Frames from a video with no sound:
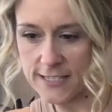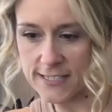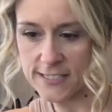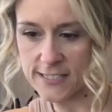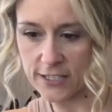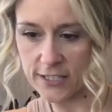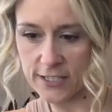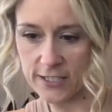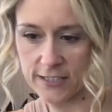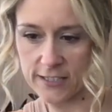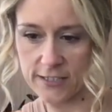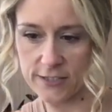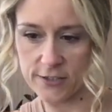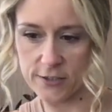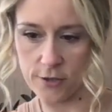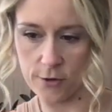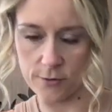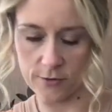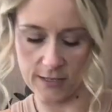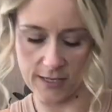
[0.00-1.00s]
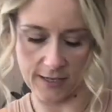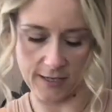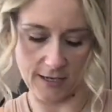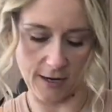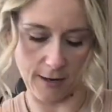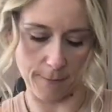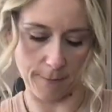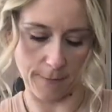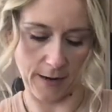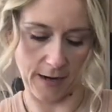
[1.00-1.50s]
Succulents don't like
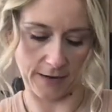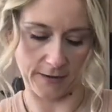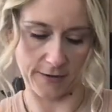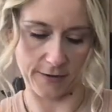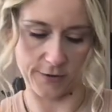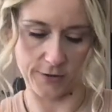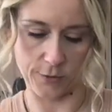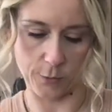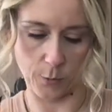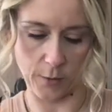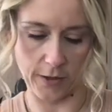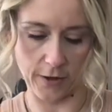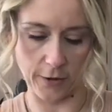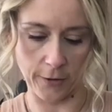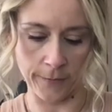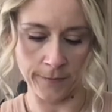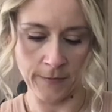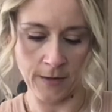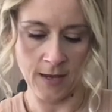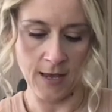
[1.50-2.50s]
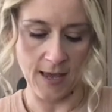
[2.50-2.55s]
compacted soil.